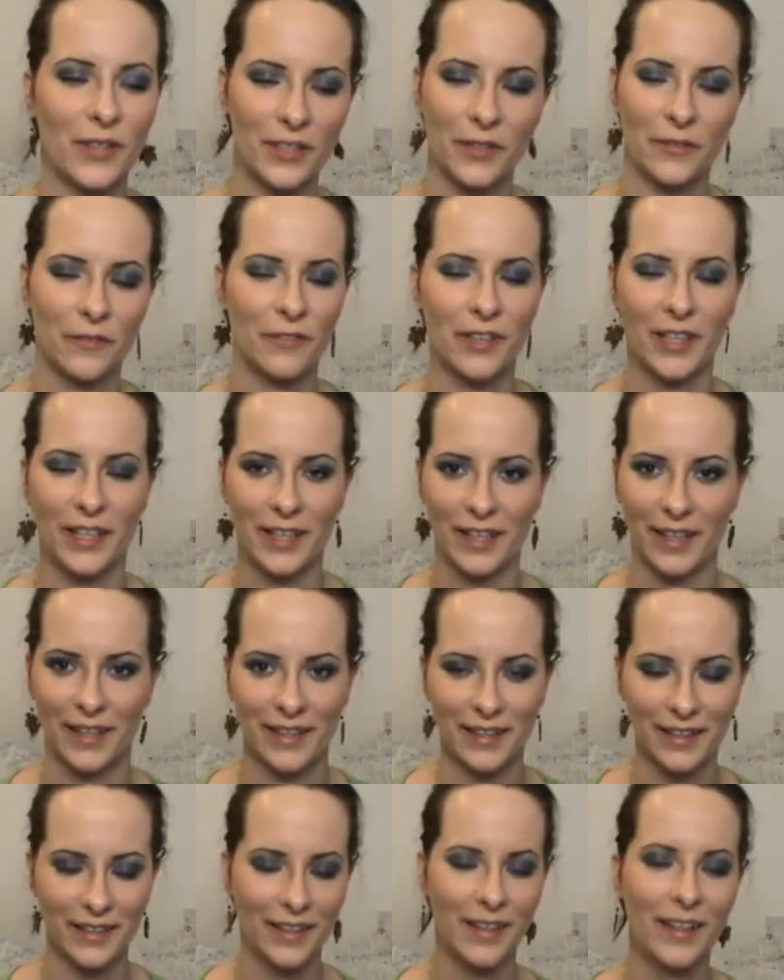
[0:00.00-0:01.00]
I don't really
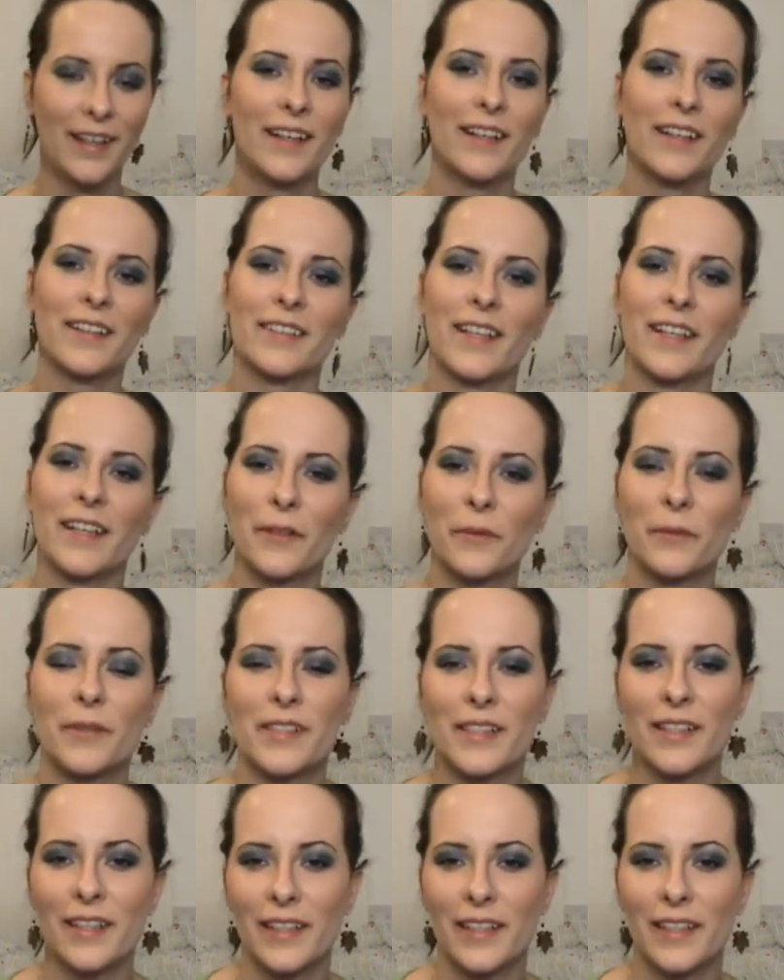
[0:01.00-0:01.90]
care, because I always